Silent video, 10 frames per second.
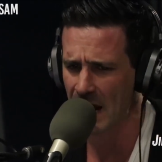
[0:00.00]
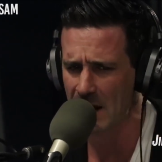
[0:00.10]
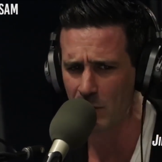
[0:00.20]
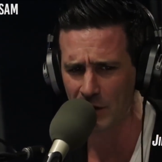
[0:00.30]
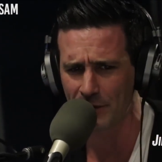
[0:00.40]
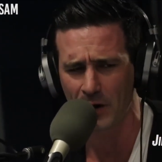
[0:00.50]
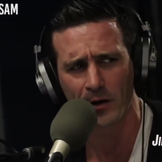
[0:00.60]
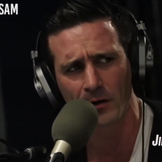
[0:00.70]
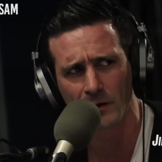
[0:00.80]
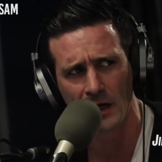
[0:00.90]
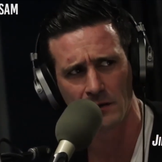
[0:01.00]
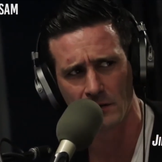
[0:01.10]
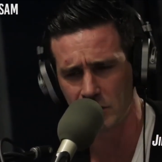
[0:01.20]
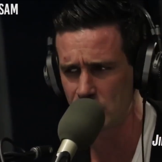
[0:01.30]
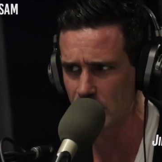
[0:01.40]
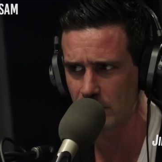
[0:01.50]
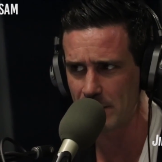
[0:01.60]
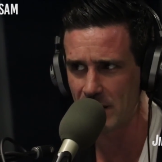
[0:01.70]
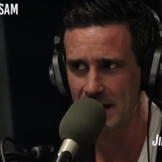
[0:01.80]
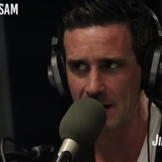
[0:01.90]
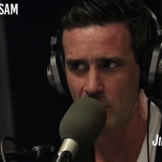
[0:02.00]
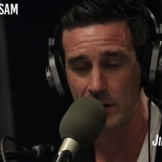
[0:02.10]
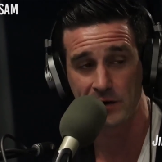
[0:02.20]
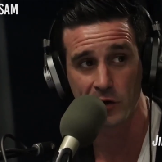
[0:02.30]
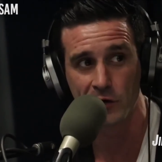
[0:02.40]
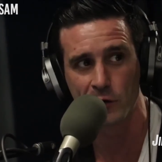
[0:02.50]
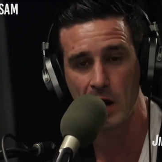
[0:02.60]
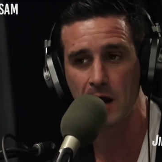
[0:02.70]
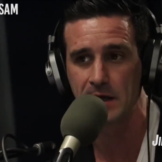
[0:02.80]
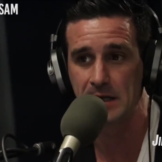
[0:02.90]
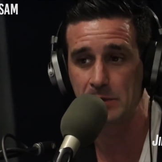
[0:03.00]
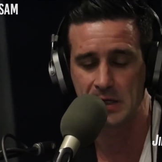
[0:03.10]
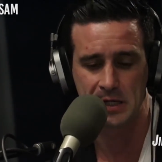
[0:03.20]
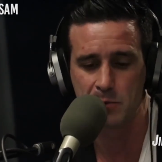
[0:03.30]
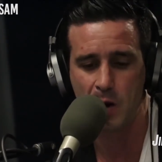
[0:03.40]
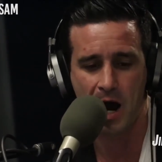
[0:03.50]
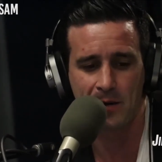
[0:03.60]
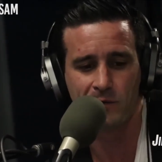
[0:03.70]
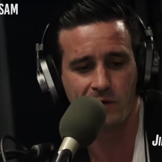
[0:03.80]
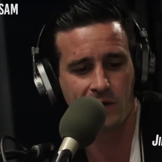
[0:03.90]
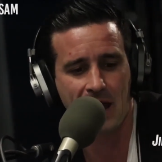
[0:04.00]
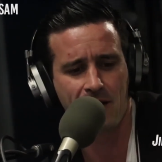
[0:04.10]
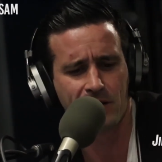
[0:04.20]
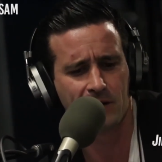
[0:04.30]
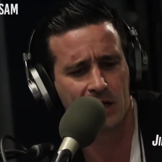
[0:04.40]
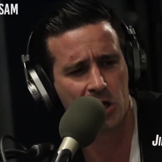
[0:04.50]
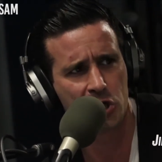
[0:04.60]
hey, motherfucker, like, are you trying to rape my neighbor? And he turns around and he mimes having like a